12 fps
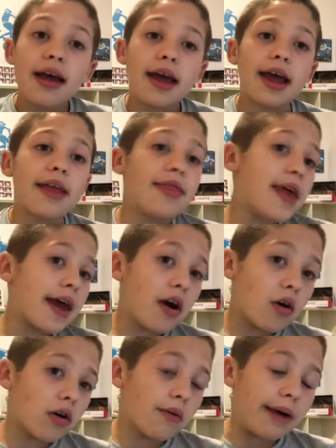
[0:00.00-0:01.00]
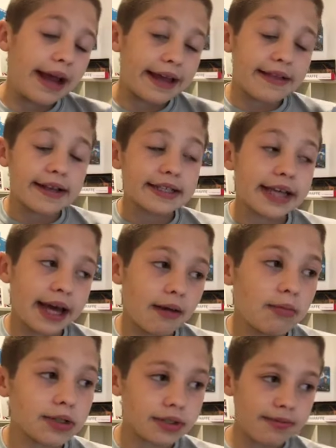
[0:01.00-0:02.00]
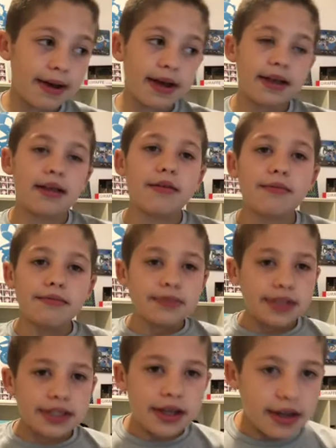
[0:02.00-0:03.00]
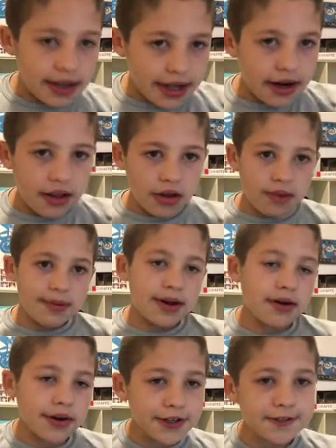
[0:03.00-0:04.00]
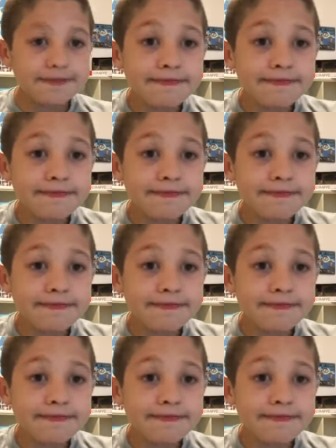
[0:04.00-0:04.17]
and they are away in this game, which makes it a little bit harder,